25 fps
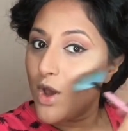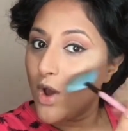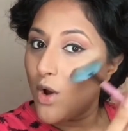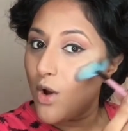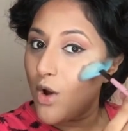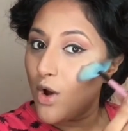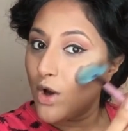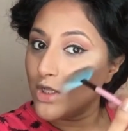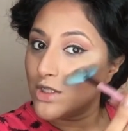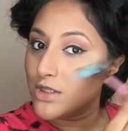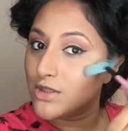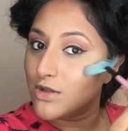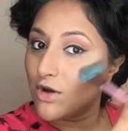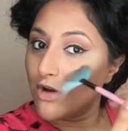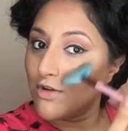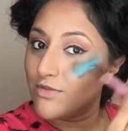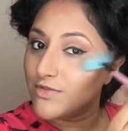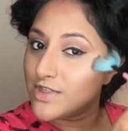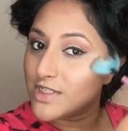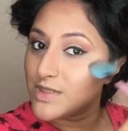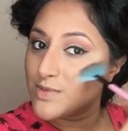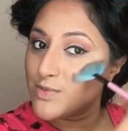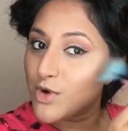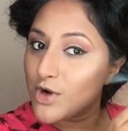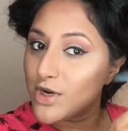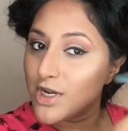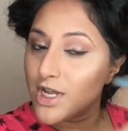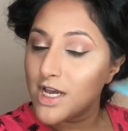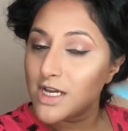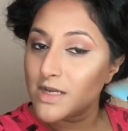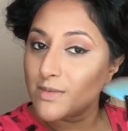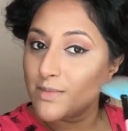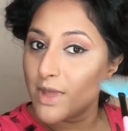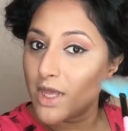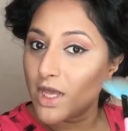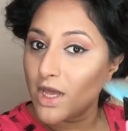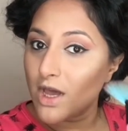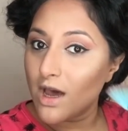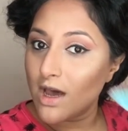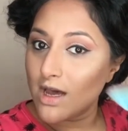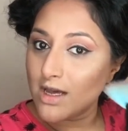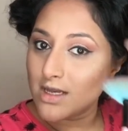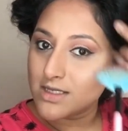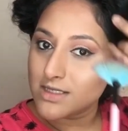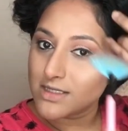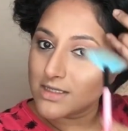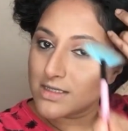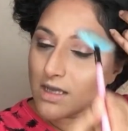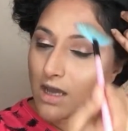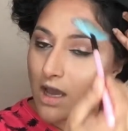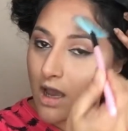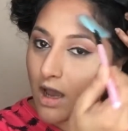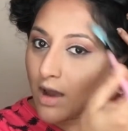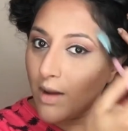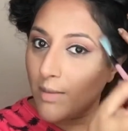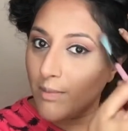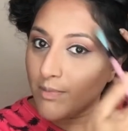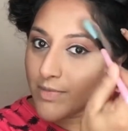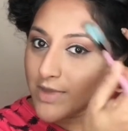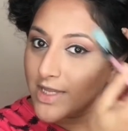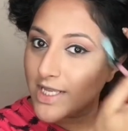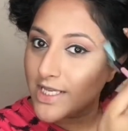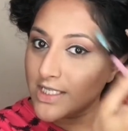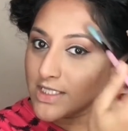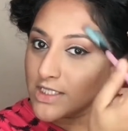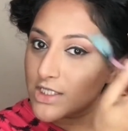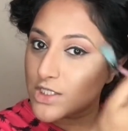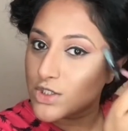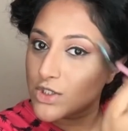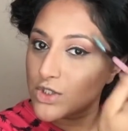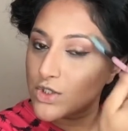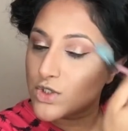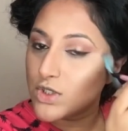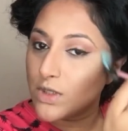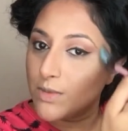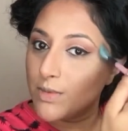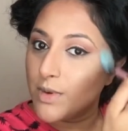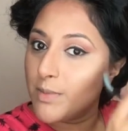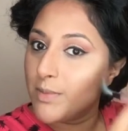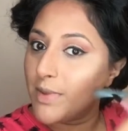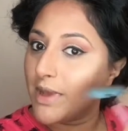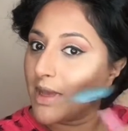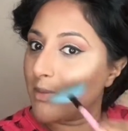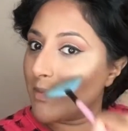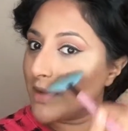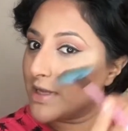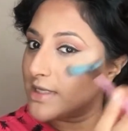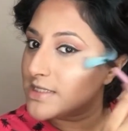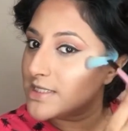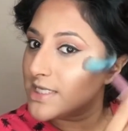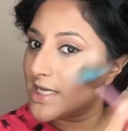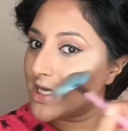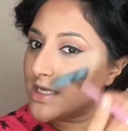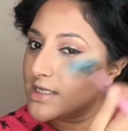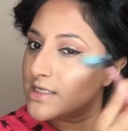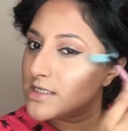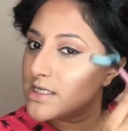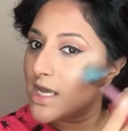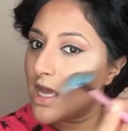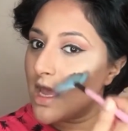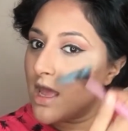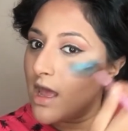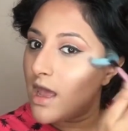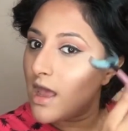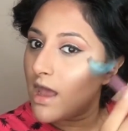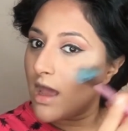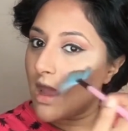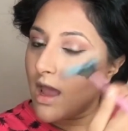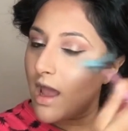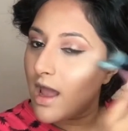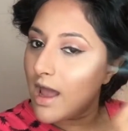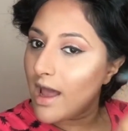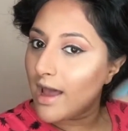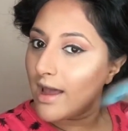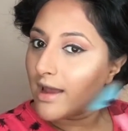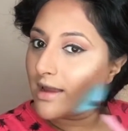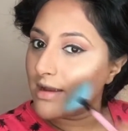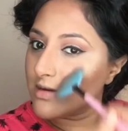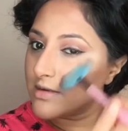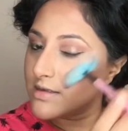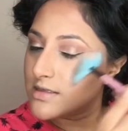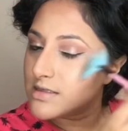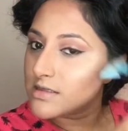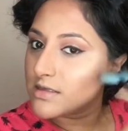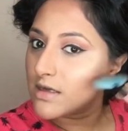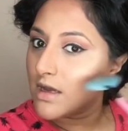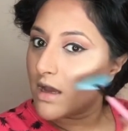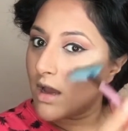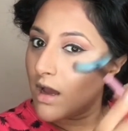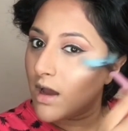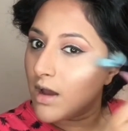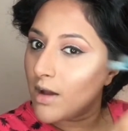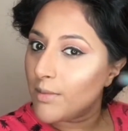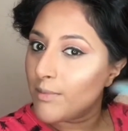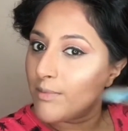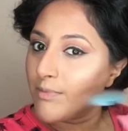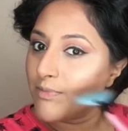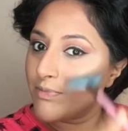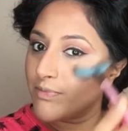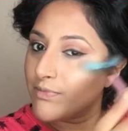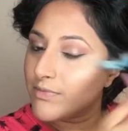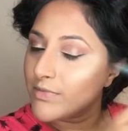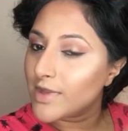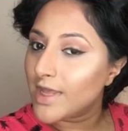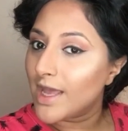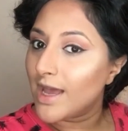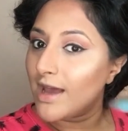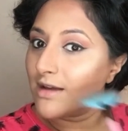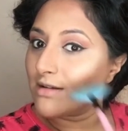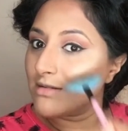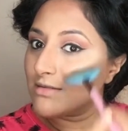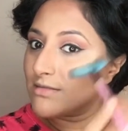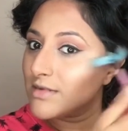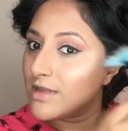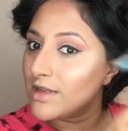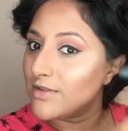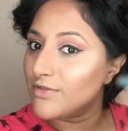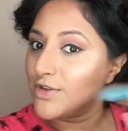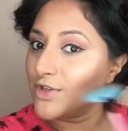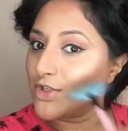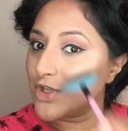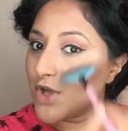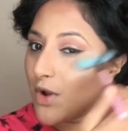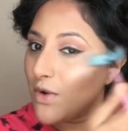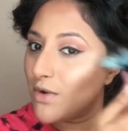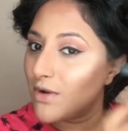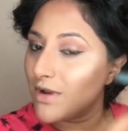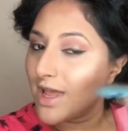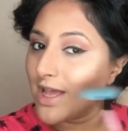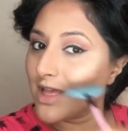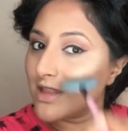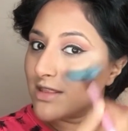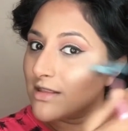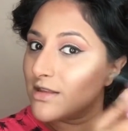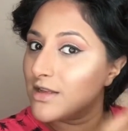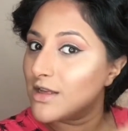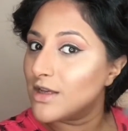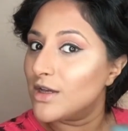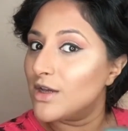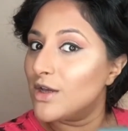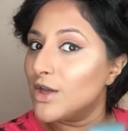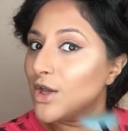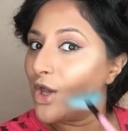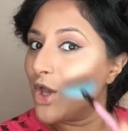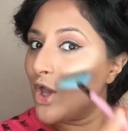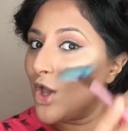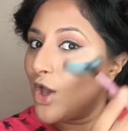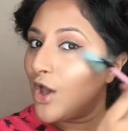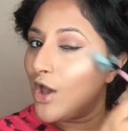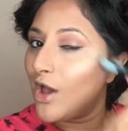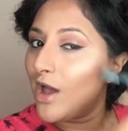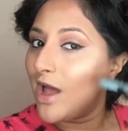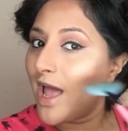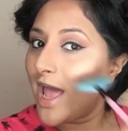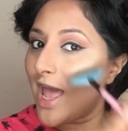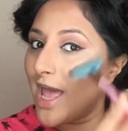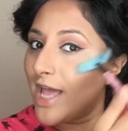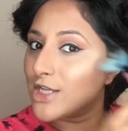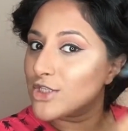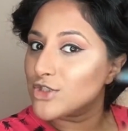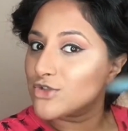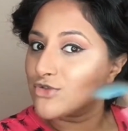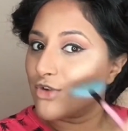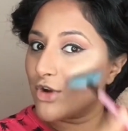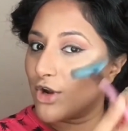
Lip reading: of this product, because it's super pigmented, and yeah, if you don't like the extra